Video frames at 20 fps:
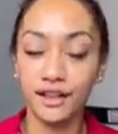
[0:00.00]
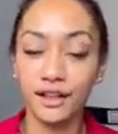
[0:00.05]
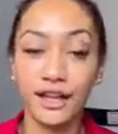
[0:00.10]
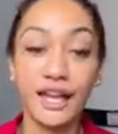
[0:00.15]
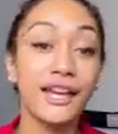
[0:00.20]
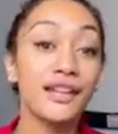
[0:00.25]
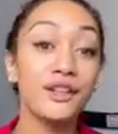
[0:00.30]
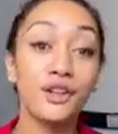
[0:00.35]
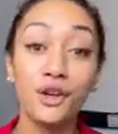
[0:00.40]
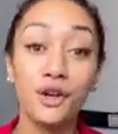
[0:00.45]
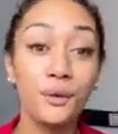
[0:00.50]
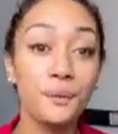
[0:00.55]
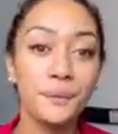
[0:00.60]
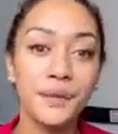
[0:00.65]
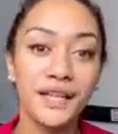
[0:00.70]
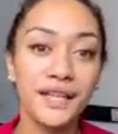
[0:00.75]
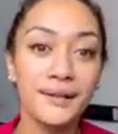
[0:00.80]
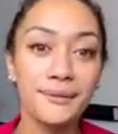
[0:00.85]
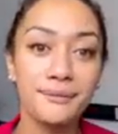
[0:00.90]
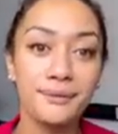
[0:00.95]
and her
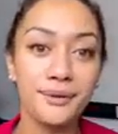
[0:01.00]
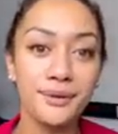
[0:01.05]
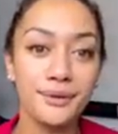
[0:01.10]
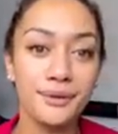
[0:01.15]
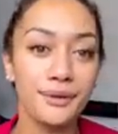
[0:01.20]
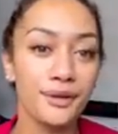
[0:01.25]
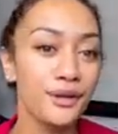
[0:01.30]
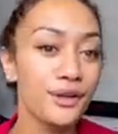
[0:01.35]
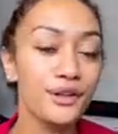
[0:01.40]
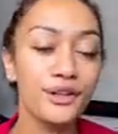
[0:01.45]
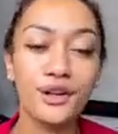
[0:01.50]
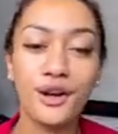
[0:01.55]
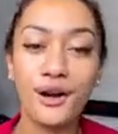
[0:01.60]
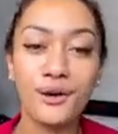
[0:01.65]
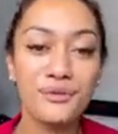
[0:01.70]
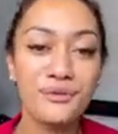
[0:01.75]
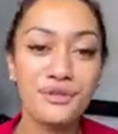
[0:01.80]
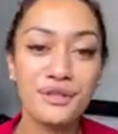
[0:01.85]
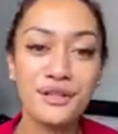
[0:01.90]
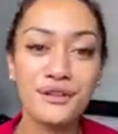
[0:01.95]
people, her
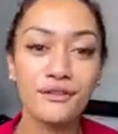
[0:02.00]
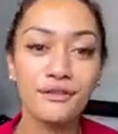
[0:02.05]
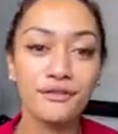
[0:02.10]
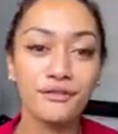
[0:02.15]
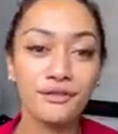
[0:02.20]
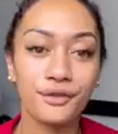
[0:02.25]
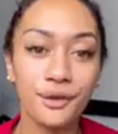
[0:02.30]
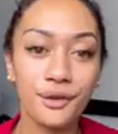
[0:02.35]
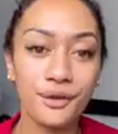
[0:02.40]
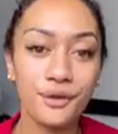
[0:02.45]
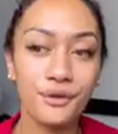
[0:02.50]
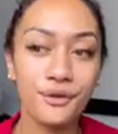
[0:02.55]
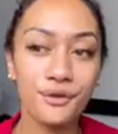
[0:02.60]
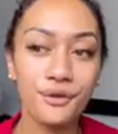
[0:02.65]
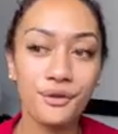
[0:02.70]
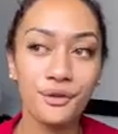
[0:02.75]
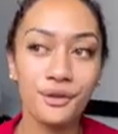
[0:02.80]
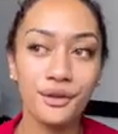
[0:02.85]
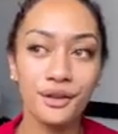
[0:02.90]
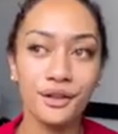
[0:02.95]
culture
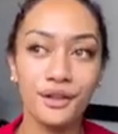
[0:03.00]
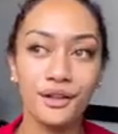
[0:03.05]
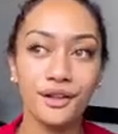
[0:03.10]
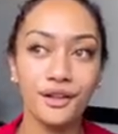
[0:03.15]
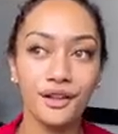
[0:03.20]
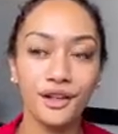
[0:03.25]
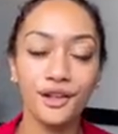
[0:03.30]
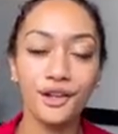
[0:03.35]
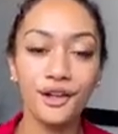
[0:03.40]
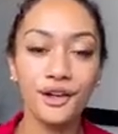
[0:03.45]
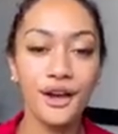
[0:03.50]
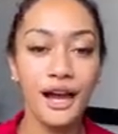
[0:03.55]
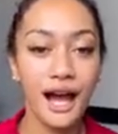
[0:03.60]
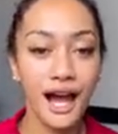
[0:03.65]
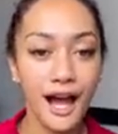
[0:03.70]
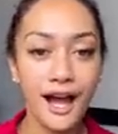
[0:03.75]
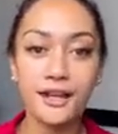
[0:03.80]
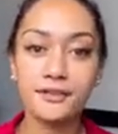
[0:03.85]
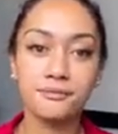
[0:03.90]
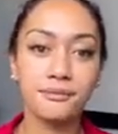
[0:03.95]
through her
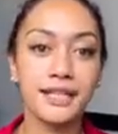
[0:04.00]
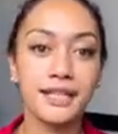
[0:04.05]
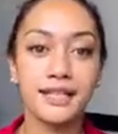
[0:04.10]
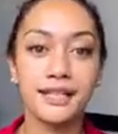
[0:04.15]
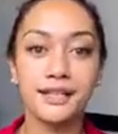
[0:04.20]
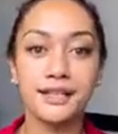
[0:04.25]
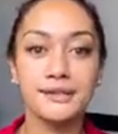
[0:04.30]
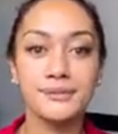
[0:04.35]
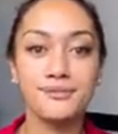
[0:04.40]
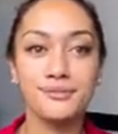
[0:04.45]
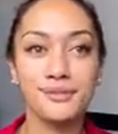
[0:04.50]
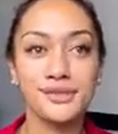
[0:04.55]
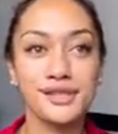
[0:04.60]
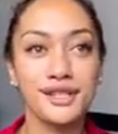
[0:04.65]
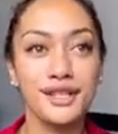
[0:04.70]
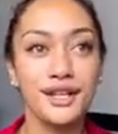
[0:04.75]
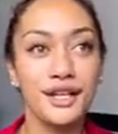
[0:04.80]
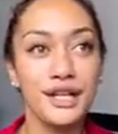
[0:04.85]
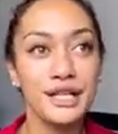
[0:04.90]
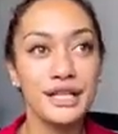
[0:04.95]
art mediums.
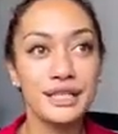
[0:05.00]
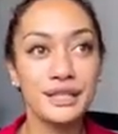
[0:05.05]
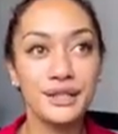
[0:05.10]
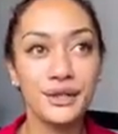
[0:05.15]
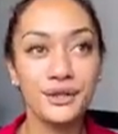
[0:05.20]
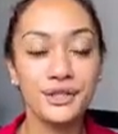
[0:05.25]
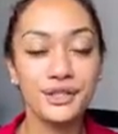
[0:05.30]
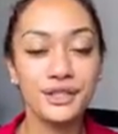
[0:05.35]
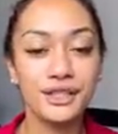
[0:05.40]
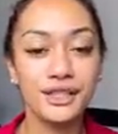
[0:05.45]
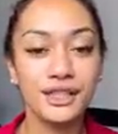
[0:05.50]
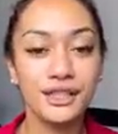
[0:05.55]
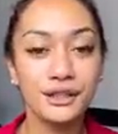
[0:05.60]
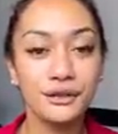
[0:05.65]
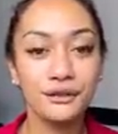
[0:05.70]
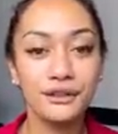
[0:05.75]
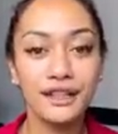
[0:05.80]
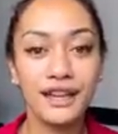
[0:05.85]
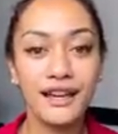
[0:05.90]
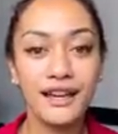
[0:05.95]
So she
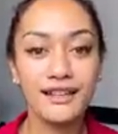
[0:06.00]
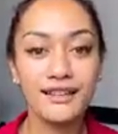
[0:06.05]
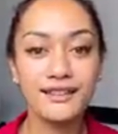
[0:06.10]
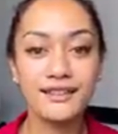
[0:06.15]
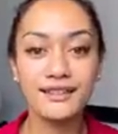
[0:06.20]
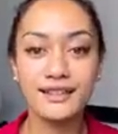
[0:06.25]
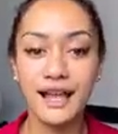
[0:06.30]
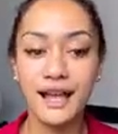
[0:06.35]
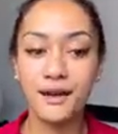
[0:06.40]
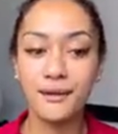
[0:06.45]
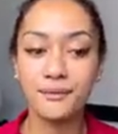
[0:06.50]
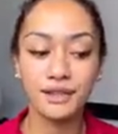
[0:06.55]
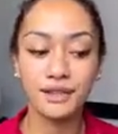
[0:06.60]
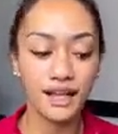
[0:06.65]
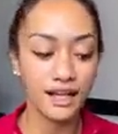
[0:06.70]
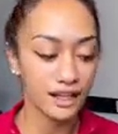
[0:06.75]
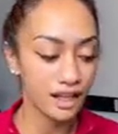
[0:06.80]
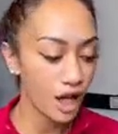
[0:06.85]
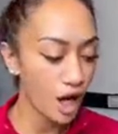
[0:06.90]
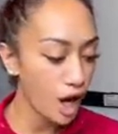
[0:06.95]
creates
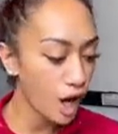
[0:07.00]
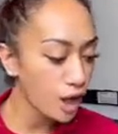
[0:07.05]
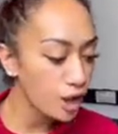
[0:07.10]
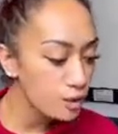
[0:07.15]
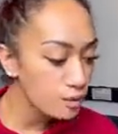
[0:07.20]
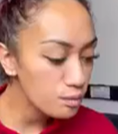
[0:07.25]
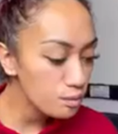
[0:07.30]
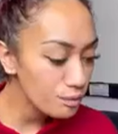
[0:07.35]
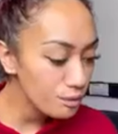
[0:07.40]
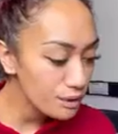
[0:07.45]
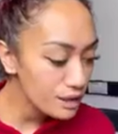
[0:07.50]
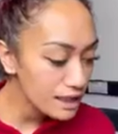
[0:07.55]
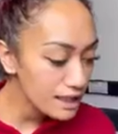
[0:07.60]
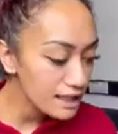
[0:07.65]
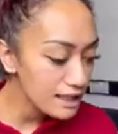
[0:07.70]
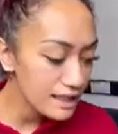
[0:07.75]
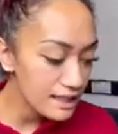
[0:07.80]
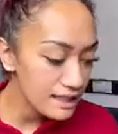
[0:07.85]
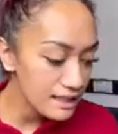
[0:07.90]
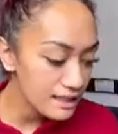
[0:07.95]
like
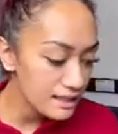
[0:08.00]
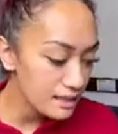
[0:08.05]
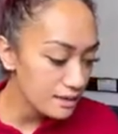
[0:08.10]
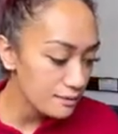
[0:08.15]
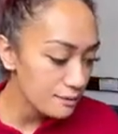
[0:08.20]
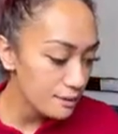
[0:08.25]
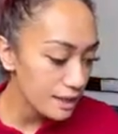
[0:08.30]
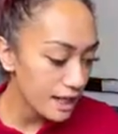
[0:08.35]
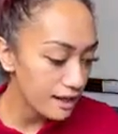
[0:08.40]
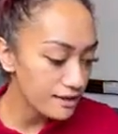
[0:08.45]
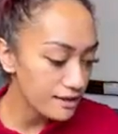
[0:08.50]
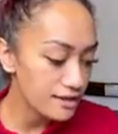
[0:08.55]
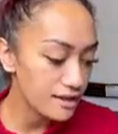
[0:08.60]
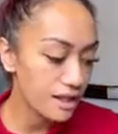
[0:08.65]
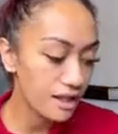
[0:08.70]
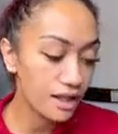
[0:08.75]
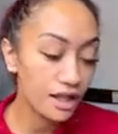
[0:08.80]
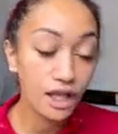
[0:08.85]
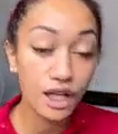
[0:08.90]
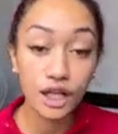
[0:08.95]
homewares, what else,
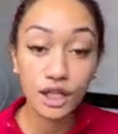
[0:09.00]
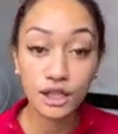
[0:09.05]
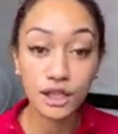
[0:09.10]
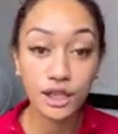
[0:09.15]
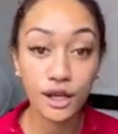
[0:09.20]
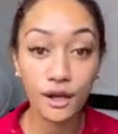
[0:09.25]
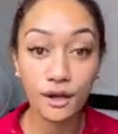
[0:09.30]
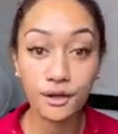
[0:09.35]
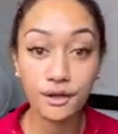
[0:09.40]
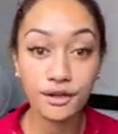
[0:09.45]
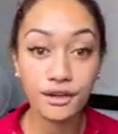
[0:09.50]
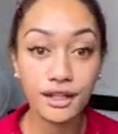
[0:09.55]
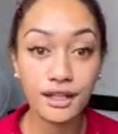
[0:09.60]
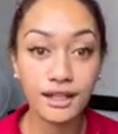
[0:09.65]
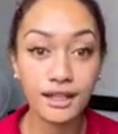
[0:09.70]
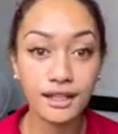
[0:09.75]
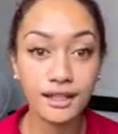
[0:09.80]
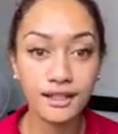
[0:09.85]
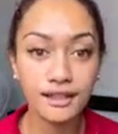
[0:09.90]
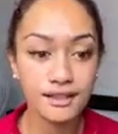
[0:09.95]

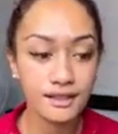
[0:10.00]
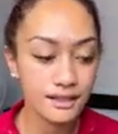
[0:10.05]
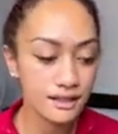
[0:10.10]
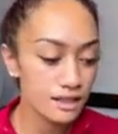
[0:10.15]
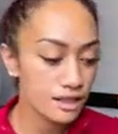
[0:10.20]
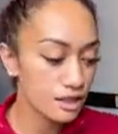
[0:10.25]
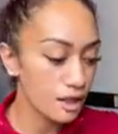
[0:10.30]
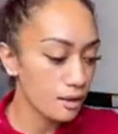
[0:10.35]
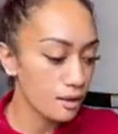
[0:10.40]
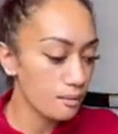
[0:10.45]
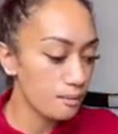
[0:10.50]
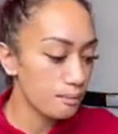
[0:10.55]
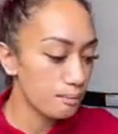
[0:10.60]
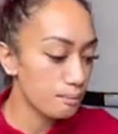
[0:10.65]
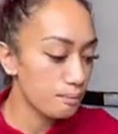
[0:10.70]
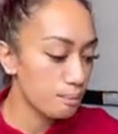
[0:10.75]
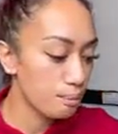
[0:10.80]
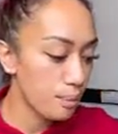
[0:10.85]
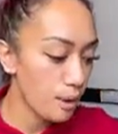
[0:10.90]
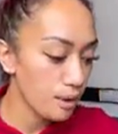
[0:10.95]
clothing, you know,
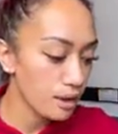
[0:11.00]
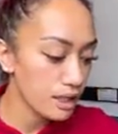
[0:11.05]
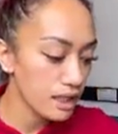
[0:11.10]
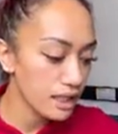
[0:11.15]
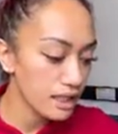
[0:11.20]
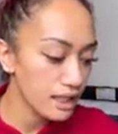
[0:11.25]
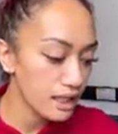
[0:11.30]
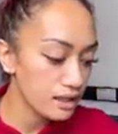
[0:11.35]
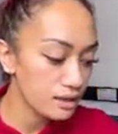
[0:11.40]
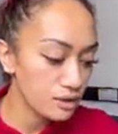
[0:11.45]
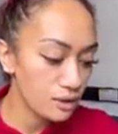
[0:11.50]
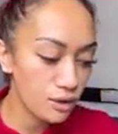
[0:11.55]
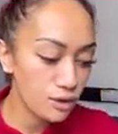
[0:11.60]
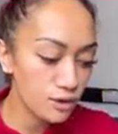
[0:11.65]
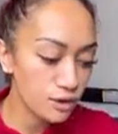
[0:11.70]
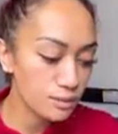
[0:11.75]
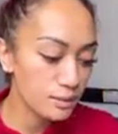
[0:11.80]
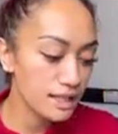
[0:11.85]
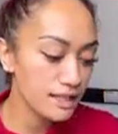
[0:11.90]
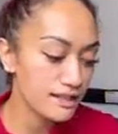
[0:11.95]
body
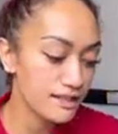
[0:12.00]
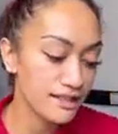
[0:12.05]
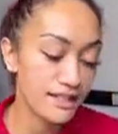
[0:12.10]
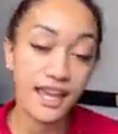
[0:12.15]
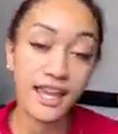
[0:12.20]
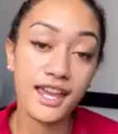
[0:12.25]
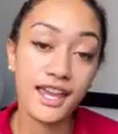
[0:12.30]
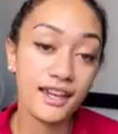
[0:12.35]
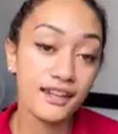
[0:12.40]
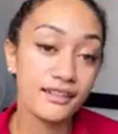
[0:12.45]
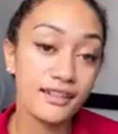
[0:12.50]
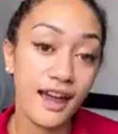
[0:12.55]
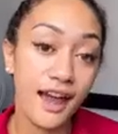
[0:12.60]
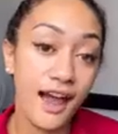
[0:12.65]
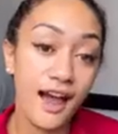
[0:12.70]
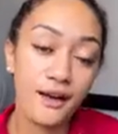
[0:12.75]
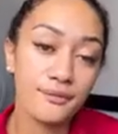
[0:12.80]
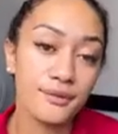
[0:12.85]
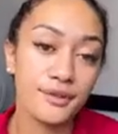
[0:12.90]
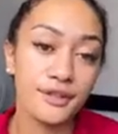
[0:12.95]
adornments and
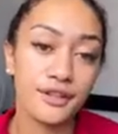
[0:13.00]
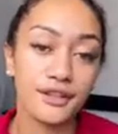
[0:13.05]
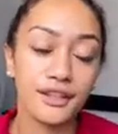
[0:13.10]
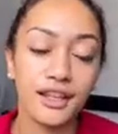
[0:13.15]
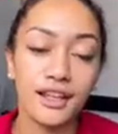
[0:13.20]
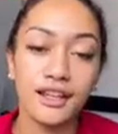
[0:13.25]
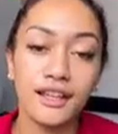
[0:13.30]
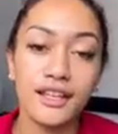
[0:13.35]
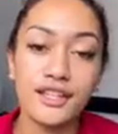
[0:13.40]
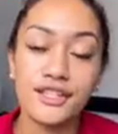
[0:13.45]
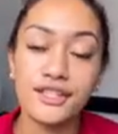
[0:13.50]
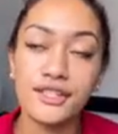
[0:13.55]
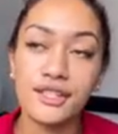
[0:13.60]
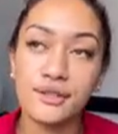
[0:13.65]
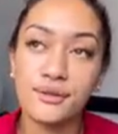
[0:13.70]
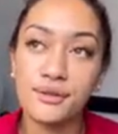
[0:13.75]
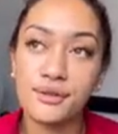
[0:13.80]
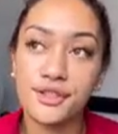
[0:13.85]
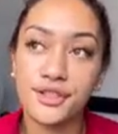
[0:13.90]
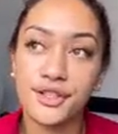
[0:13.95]
artwork.
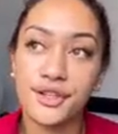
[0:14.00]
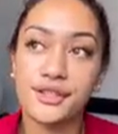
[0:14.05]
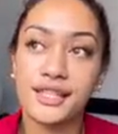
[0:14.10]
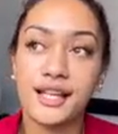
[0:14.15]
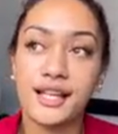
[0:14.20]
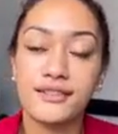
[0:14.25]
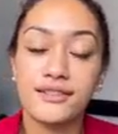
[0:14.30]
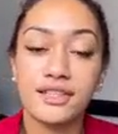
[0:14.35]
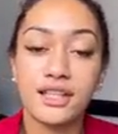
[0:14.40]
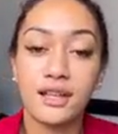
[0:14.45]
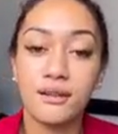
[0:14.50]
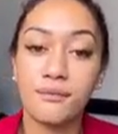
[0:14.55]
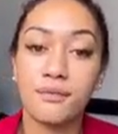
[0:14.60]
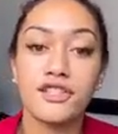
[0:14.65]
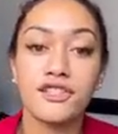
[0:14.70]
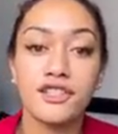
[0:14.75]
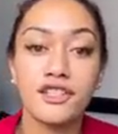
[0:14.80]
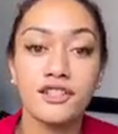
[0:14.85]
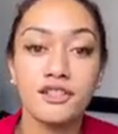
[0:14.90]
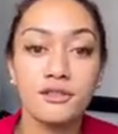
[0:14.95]
She also does
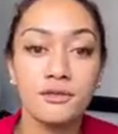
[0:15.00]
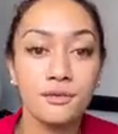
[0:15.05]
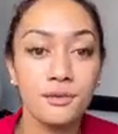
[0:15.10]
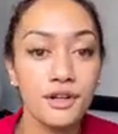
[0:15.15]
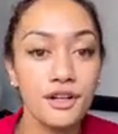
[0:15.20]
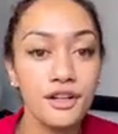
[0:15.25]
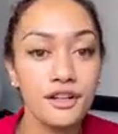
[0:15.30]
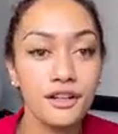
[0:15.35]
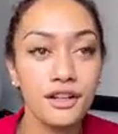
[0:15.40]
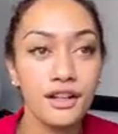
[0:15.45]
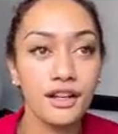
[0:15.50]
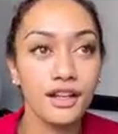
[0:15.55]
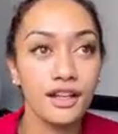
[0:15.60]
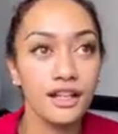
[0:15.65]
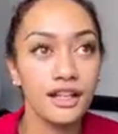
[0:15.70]
commissioned work.